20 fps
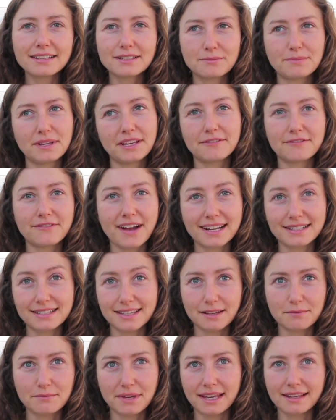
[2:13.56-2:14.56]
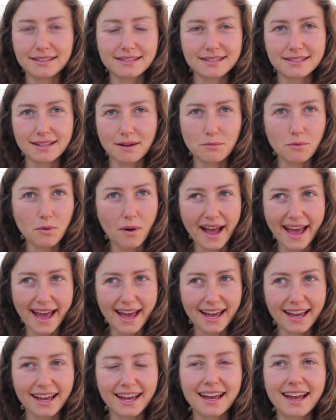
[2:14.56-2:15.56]
be affecting me in some
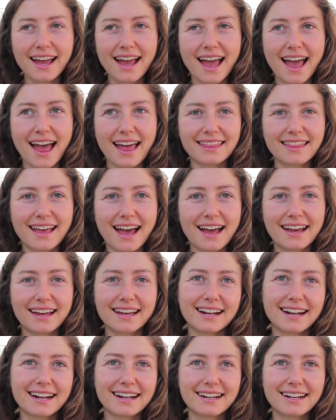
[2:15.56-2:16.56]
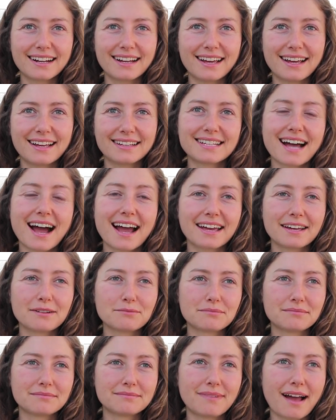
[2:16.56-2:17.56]
way, and that diet,
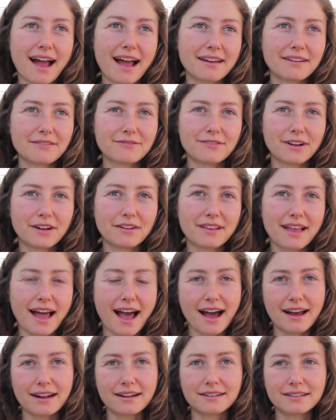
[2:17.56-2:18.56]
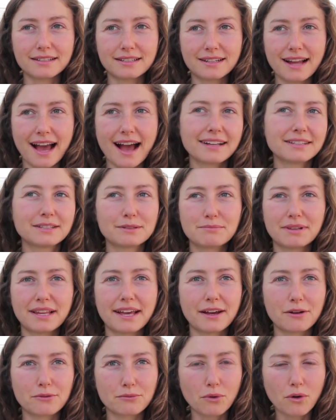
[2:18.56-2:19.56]
I felt, had to
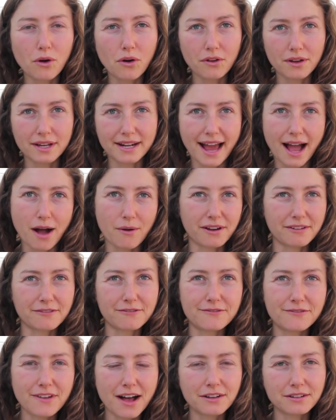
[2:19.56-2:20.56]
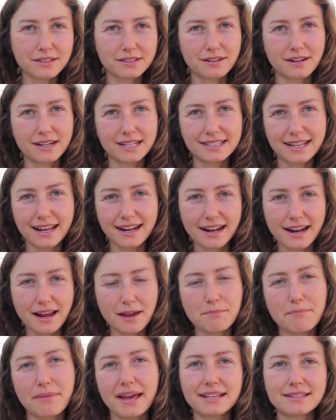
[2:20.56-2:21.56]
play a role in how I felt on a
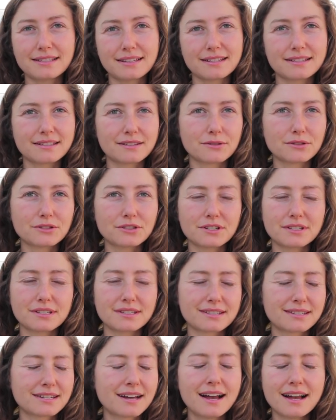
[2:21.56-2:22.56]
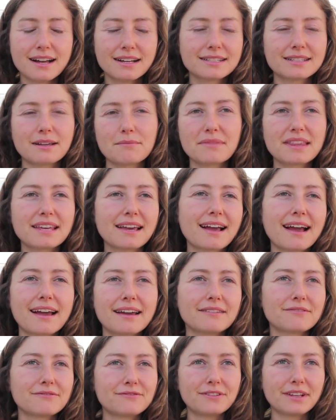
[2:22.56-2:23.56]
day-to-day basis. It was just something
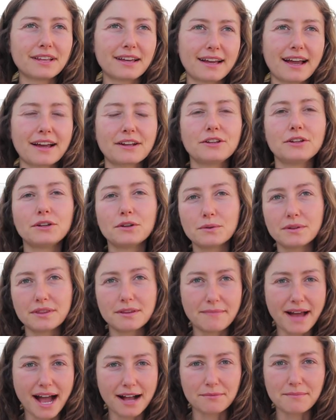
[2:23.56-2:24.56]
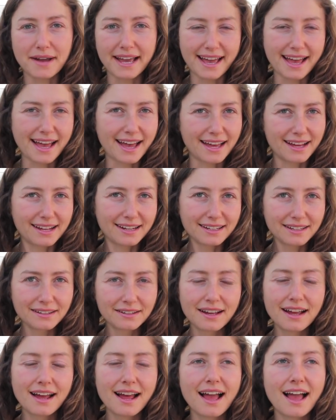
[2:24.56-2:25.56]
I feel like I knew in the back of my head.
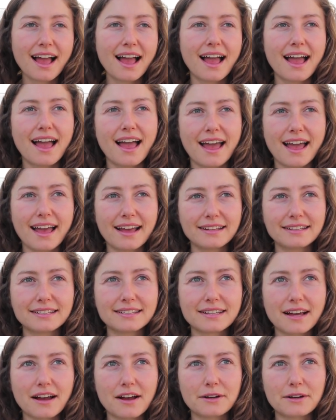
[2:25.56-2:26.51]
And